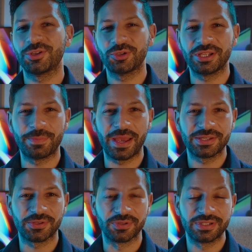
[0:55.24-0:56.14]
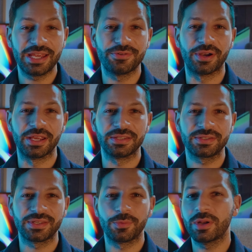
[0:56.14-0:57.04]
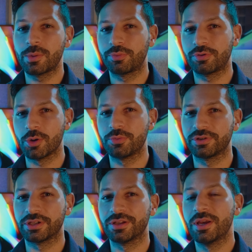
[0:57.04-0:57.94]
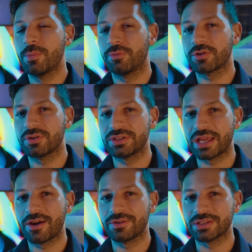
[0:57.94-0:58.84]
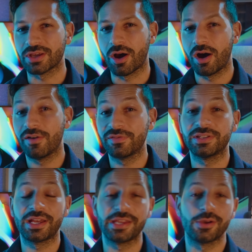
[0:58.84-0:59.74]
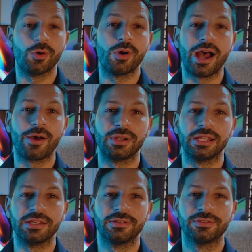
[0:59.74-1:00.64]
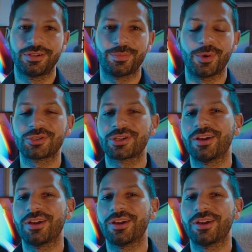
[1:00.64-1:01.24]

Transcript: is usually based on day rates and, when appropriate, broken down into half a day or hourly. Most